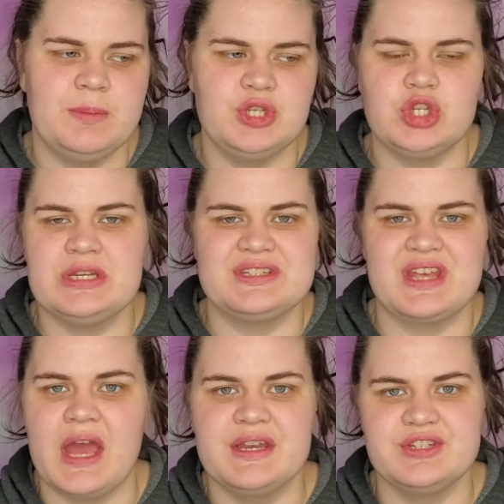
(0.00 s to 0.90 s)
she
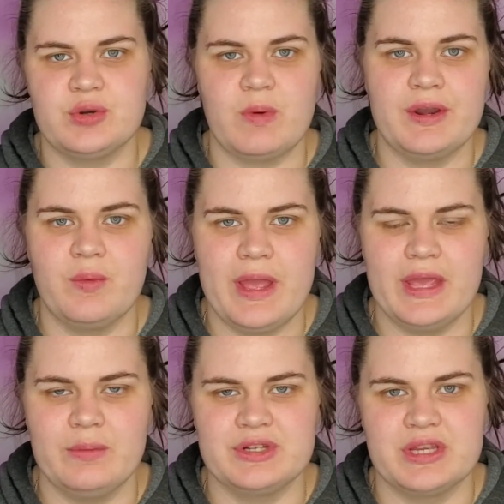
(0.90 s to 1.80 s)
decided to run
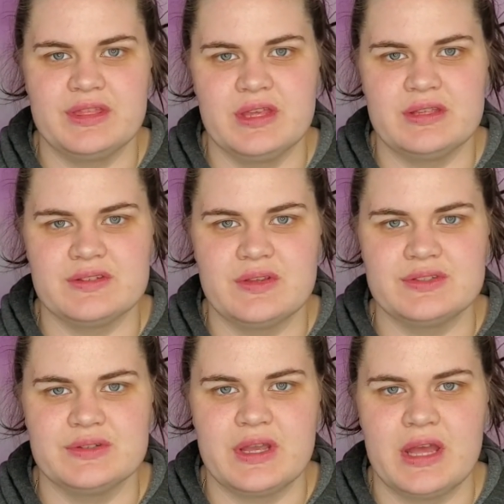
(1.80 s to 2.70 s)
away, which I think is
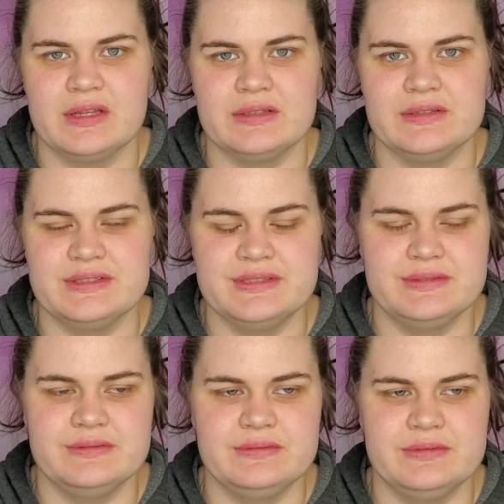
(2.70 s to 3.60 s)
also kind of
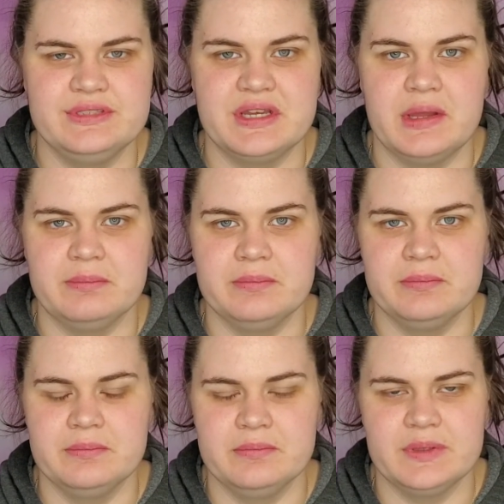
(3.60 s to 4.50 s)
dumb.
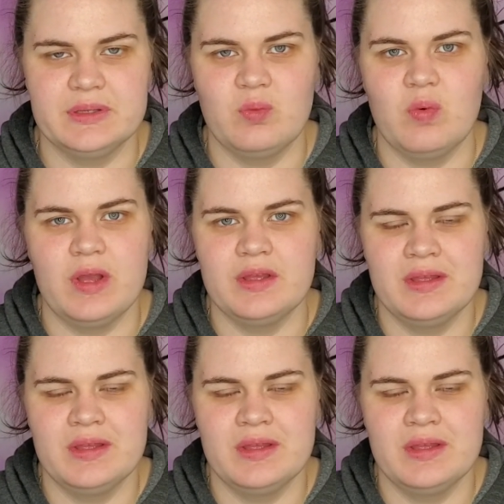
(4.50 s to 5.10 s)
Like, what?